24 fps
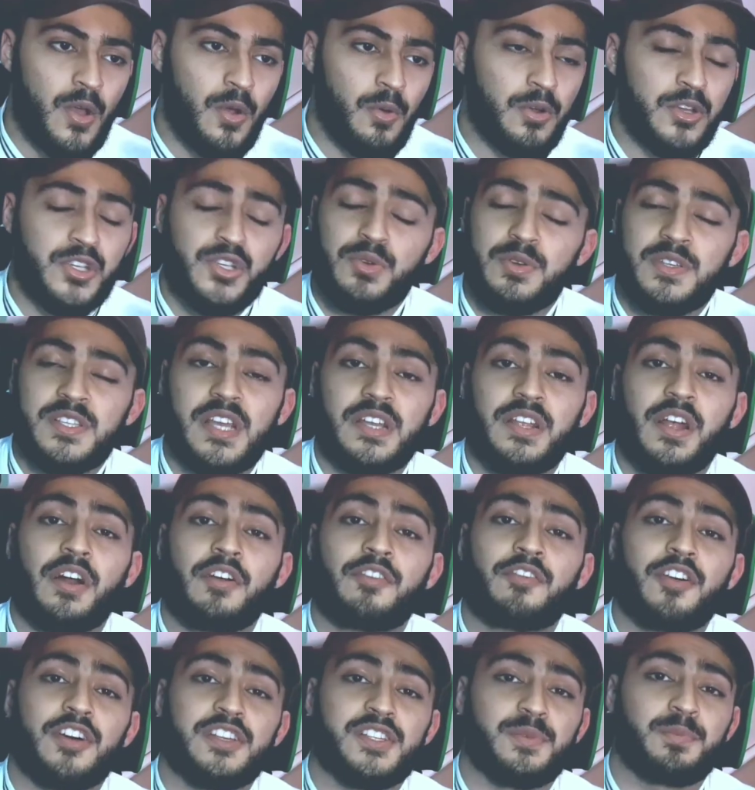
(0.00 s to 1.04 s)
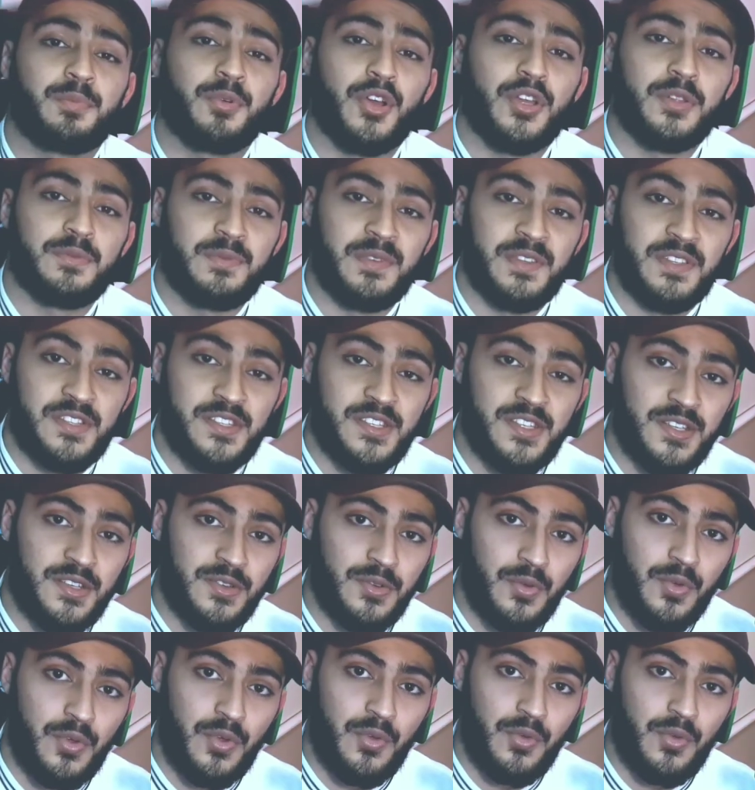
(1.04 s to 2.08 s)
When she was at her first appointment
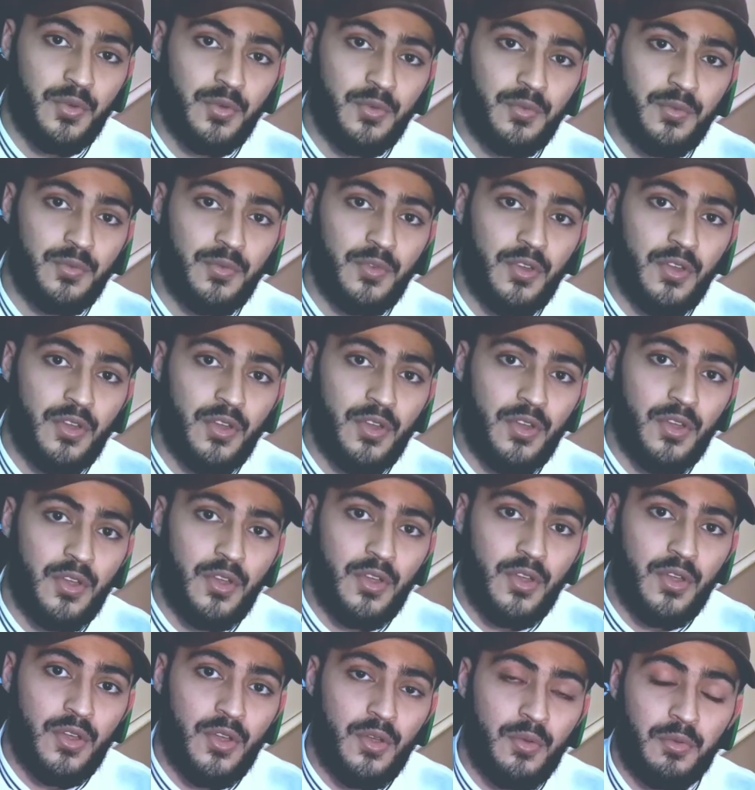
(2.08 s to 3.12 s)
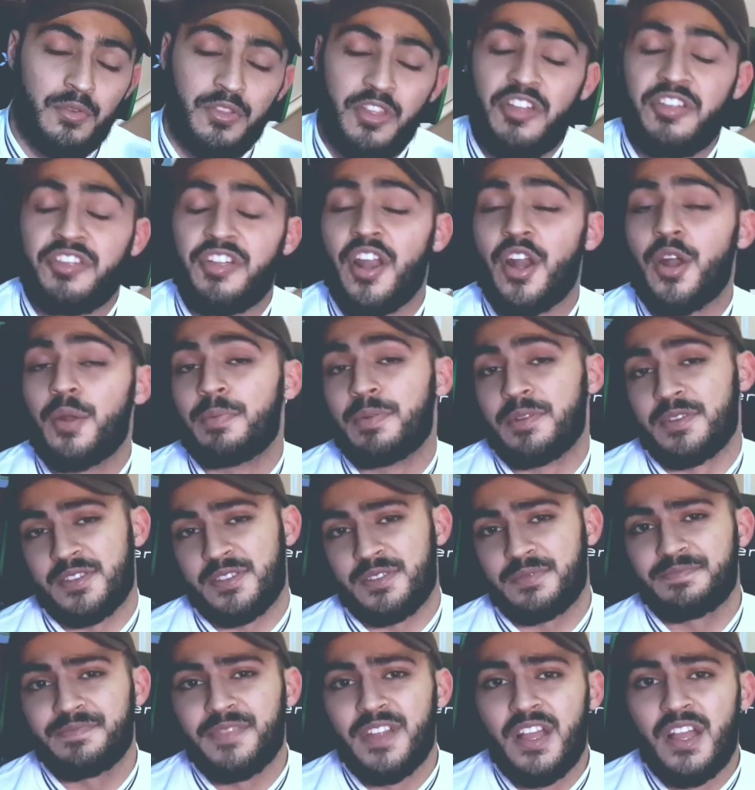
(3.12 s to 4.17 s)
with a
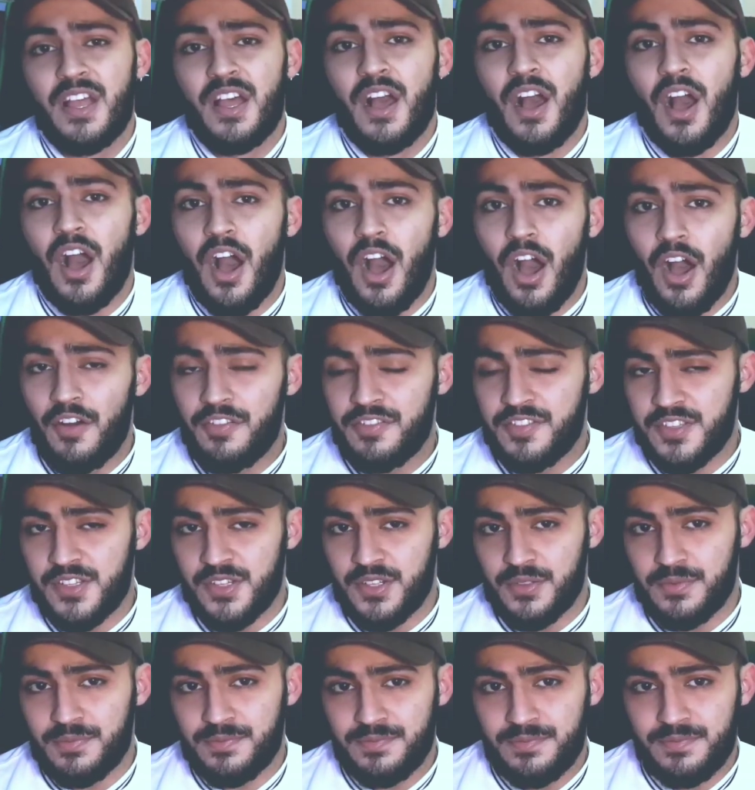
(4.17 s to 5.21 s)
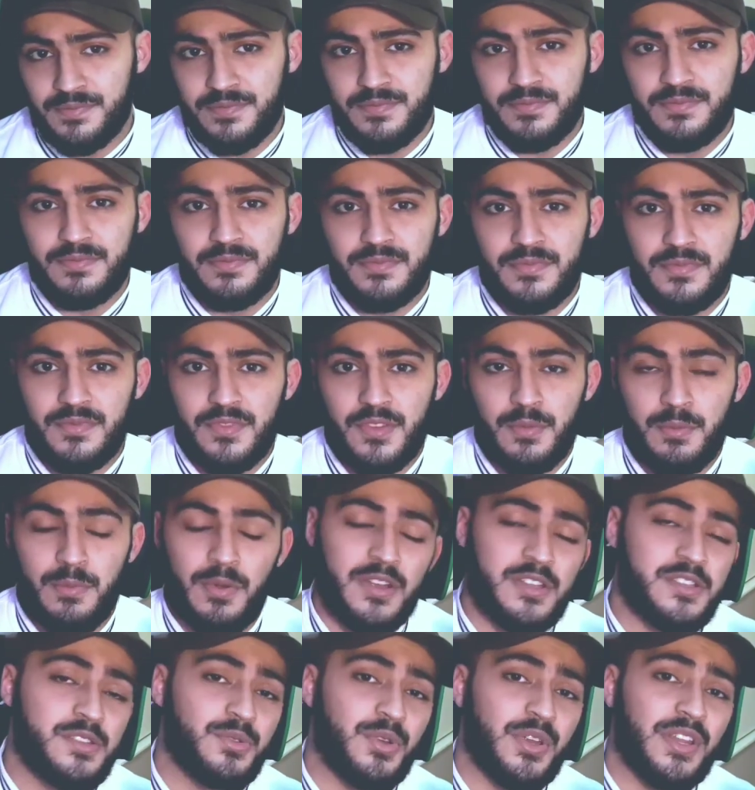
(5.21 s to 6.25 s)
therapist after the
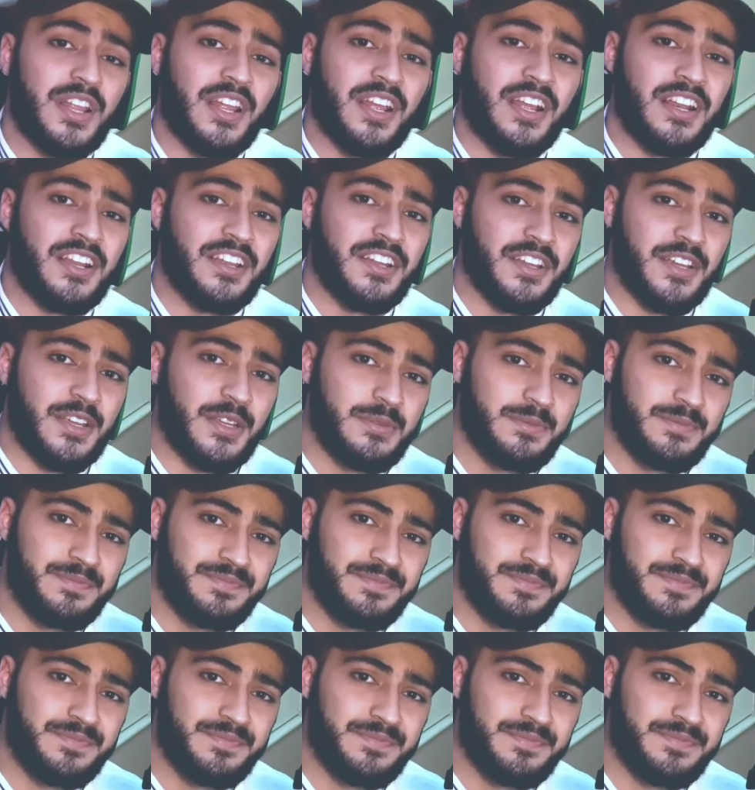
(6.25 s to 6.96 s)
breast screening clinic,